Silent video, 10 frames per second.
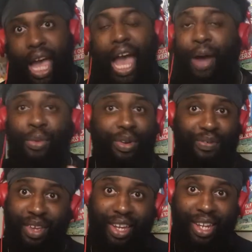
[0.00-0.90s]
I would have
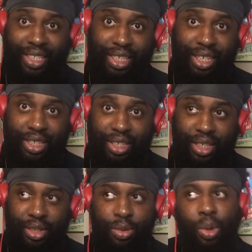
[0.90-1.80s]
failed that test.
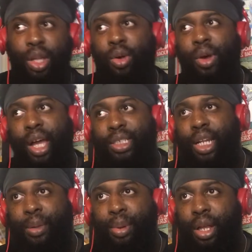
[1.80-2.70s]
Well, no,
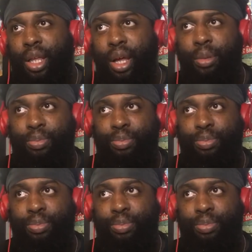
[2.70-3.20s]
actually, I